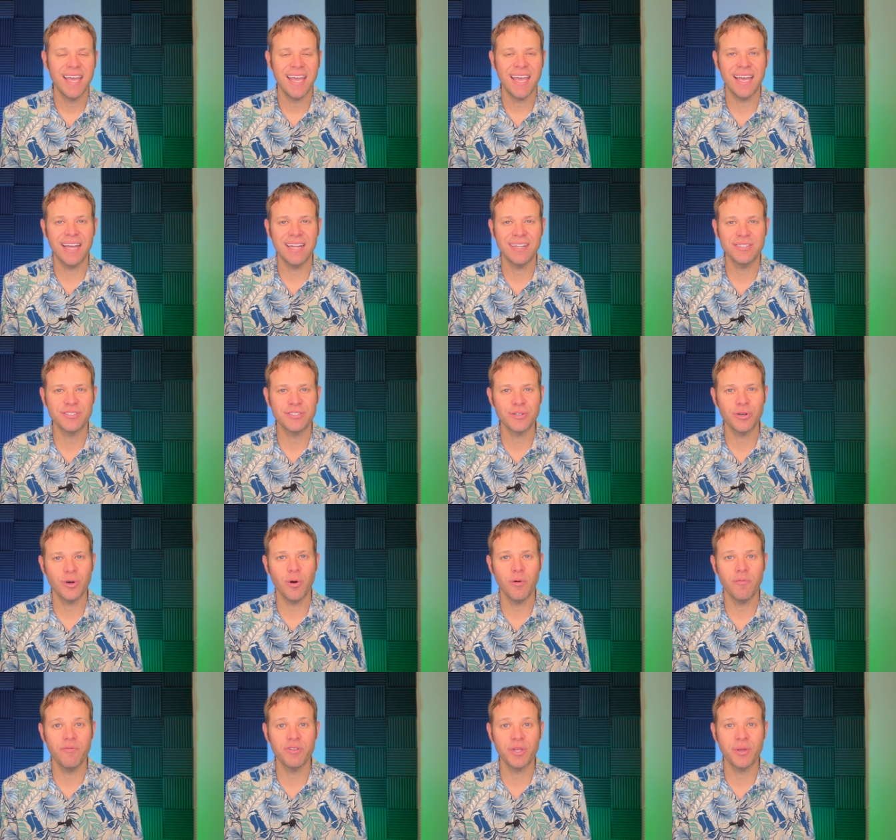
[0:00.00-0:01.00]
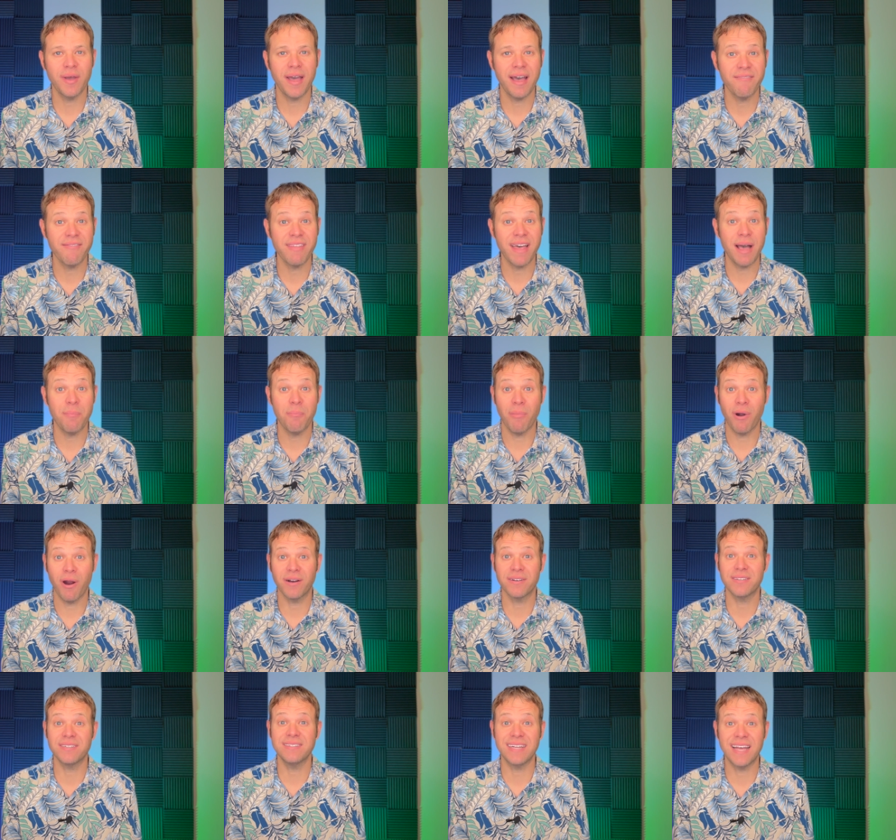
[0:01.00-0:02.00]
And so hopefully you have that
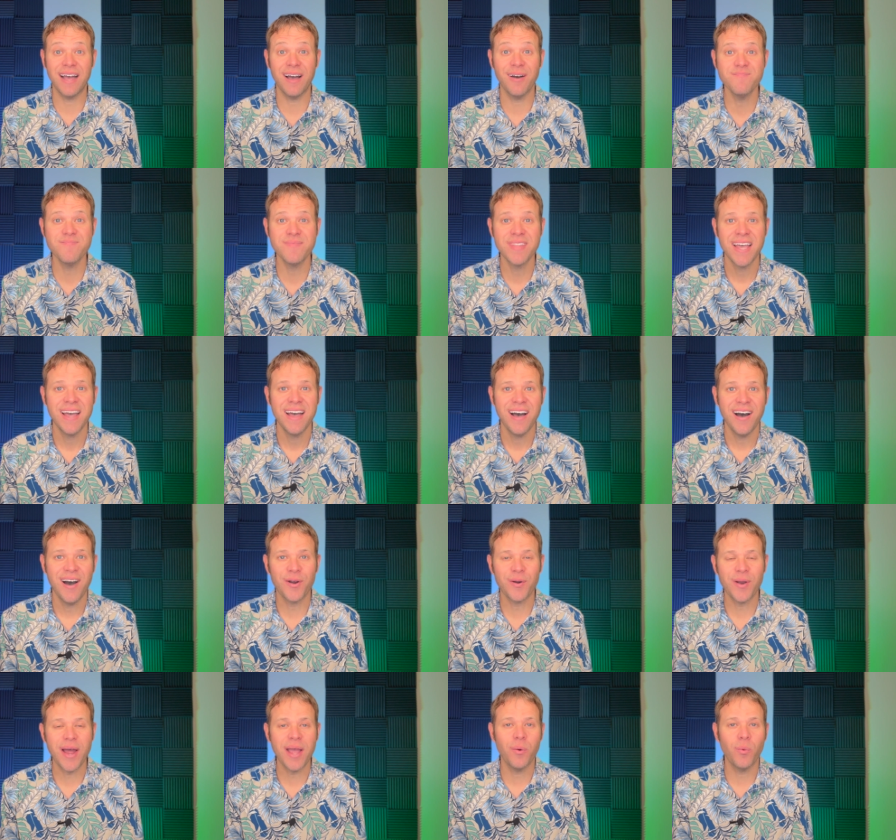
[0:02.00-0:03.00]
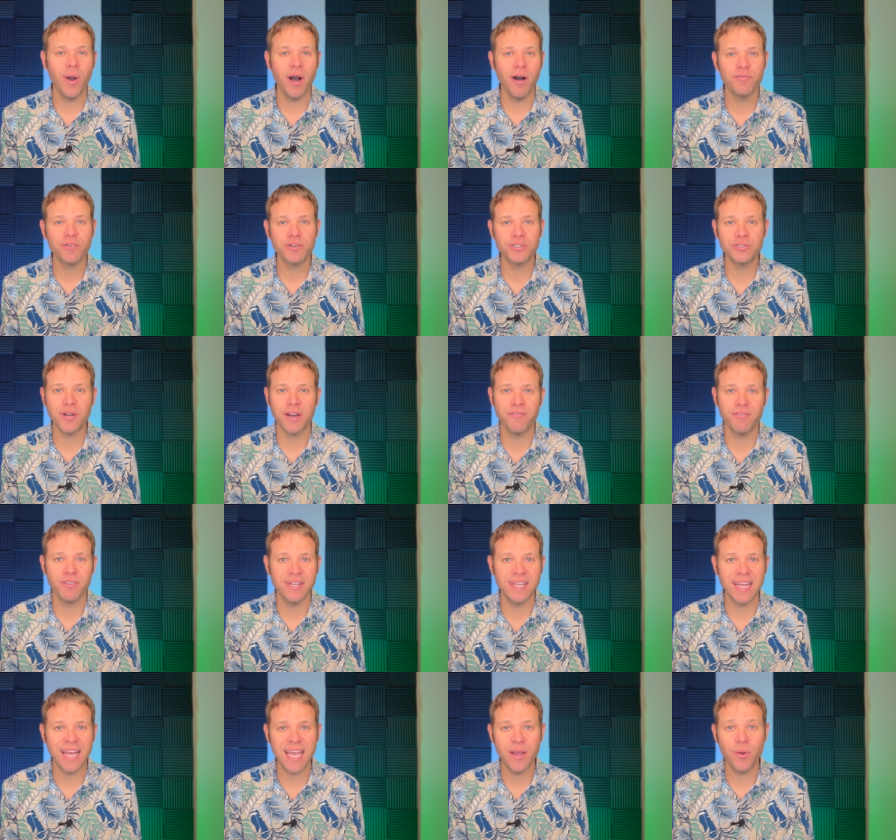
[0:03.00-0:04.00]
marked down. All right, well, for Strength for
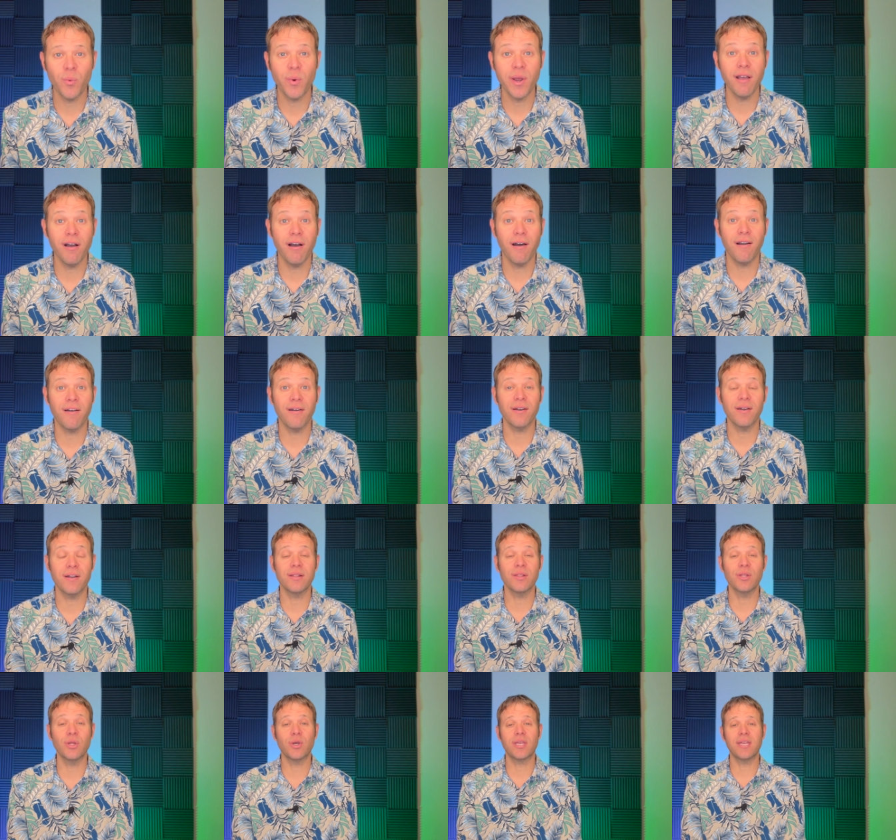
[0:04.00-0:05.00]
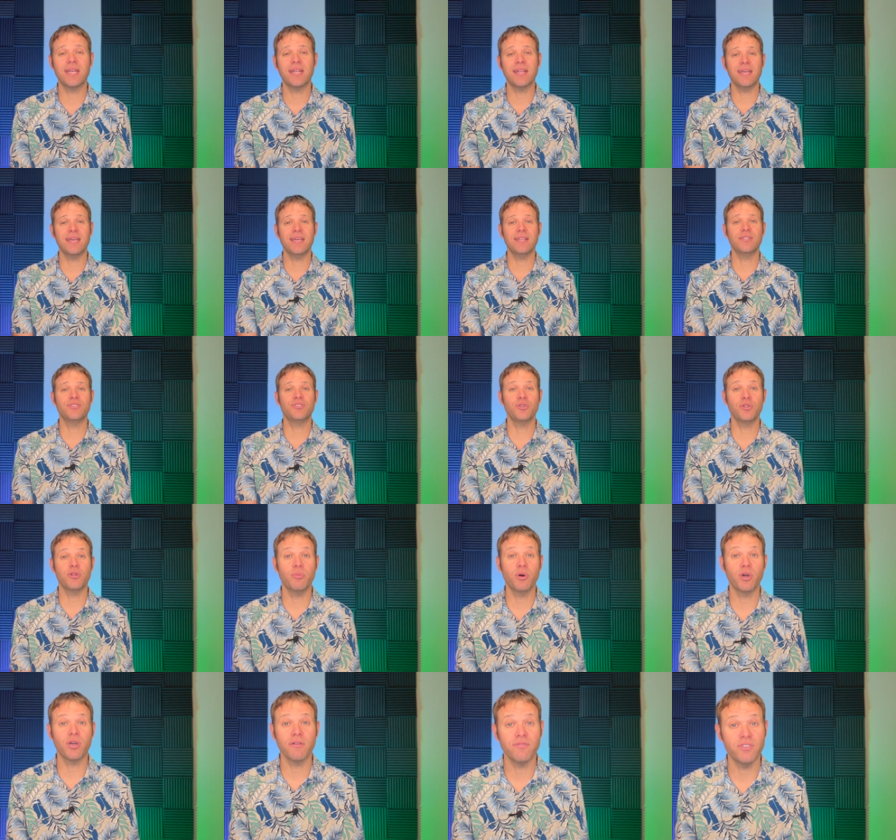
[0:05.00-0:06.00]
the Day, we are looking into
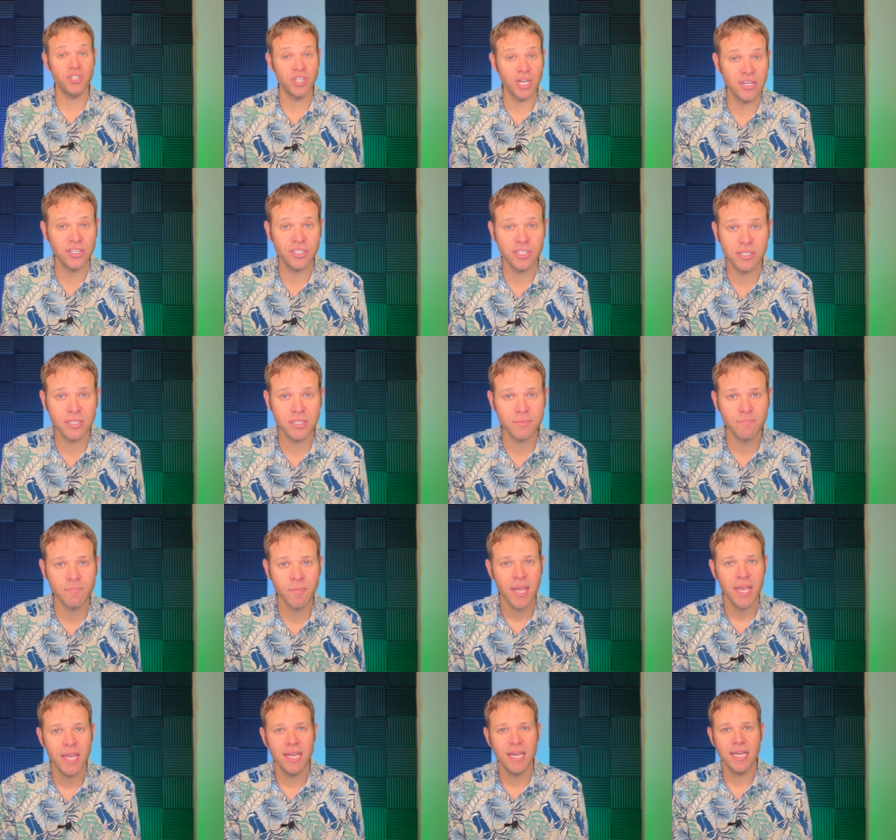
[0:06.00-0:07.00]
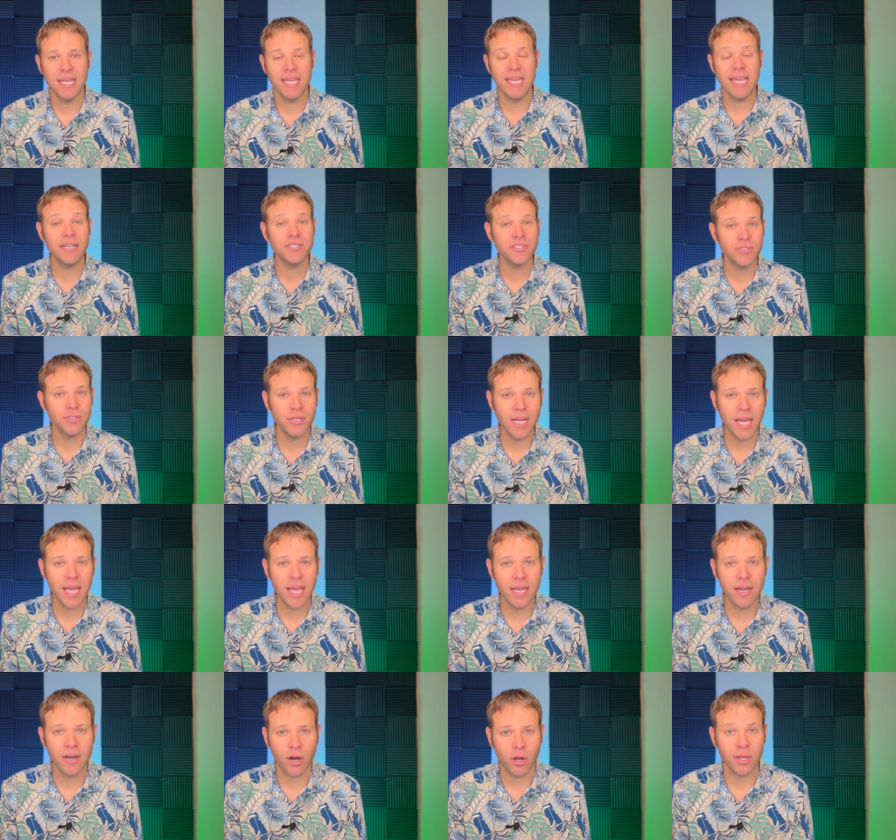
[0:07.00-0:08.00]
the book of Judges.
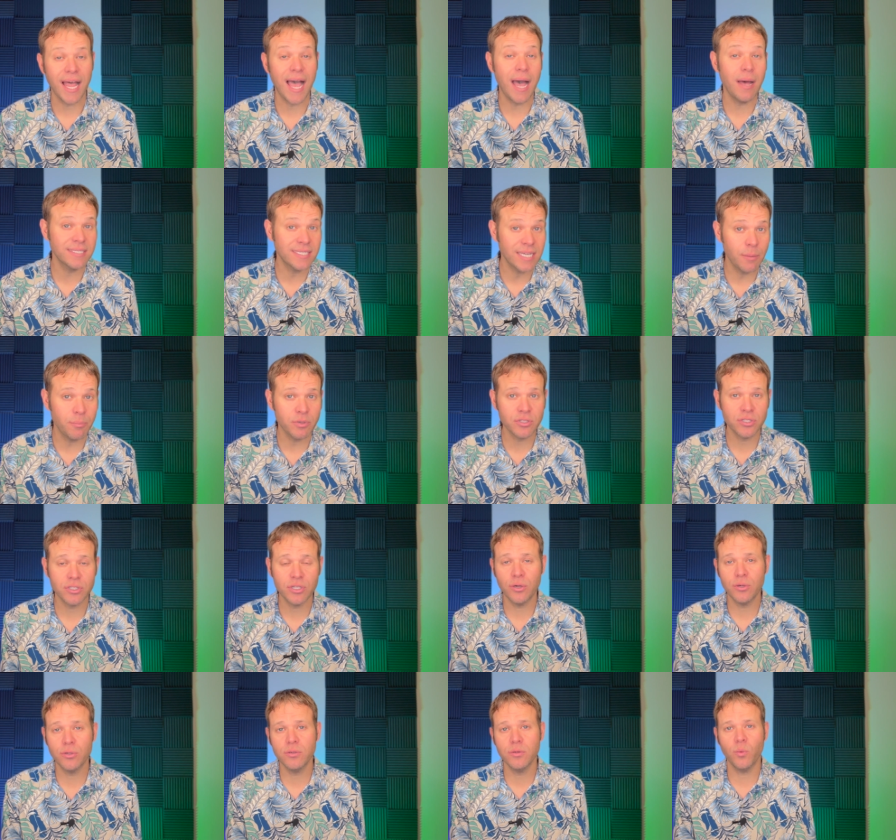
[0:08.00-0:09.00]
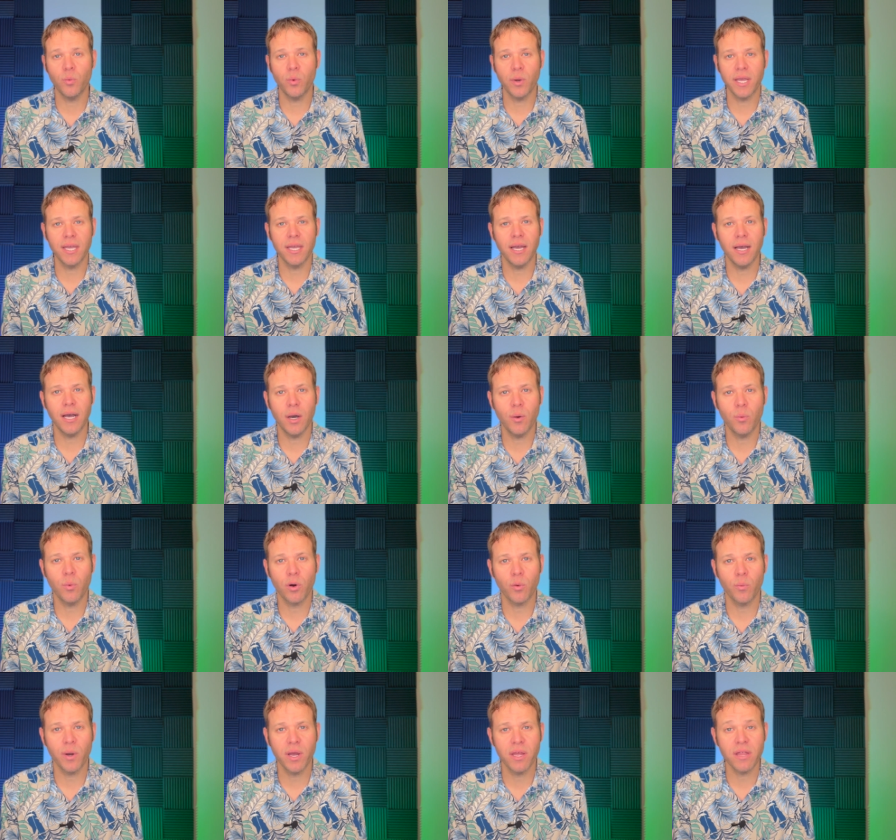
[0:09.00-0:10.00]
Yesterday, in our last episode, we uh,
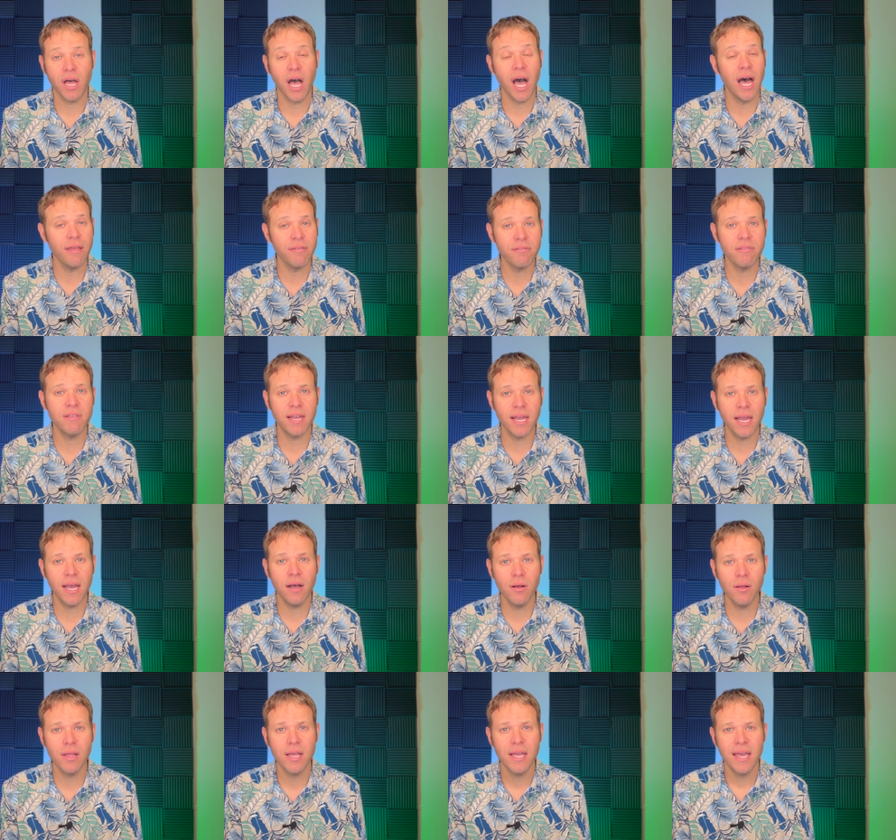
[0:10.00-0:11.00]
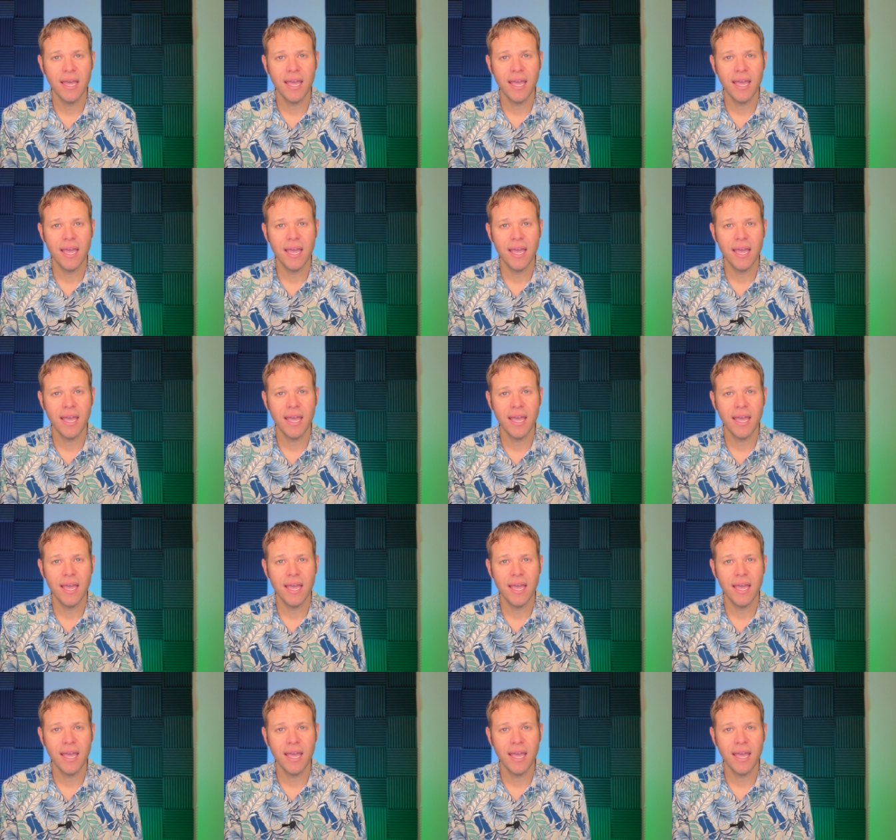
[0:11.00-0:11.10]
were with Othniel